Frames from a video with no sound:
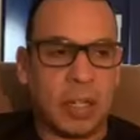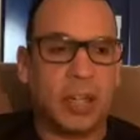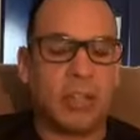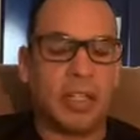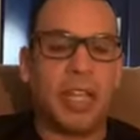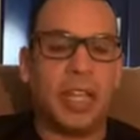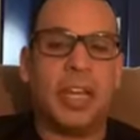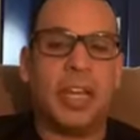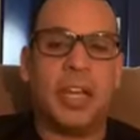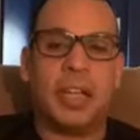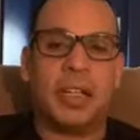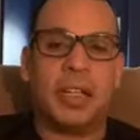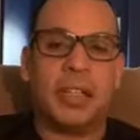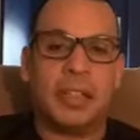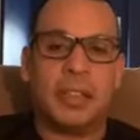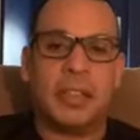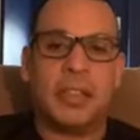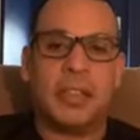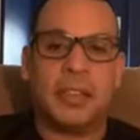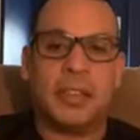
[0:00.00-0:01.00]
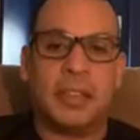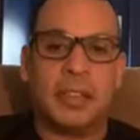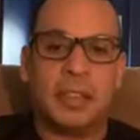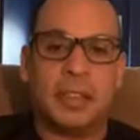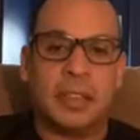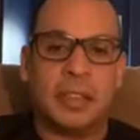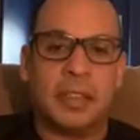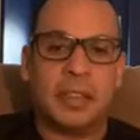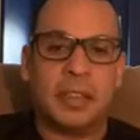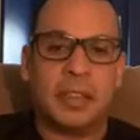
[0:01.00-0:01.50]
In the mob families.
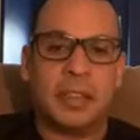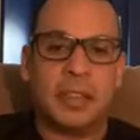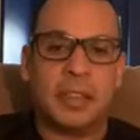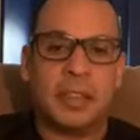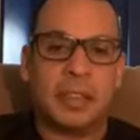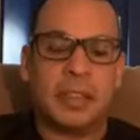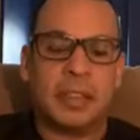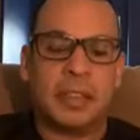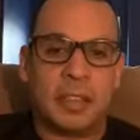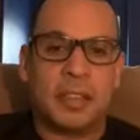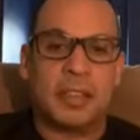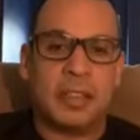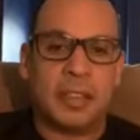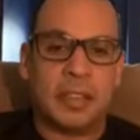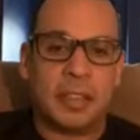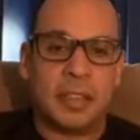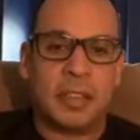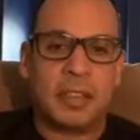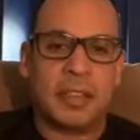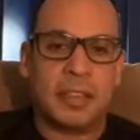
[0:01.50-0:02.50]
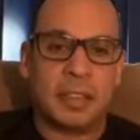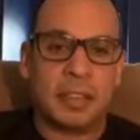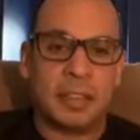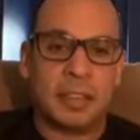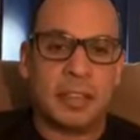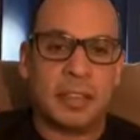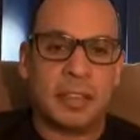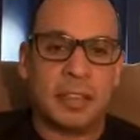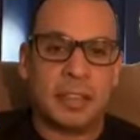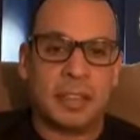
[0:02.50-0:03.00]
And and now
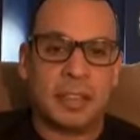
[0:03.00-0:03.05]
a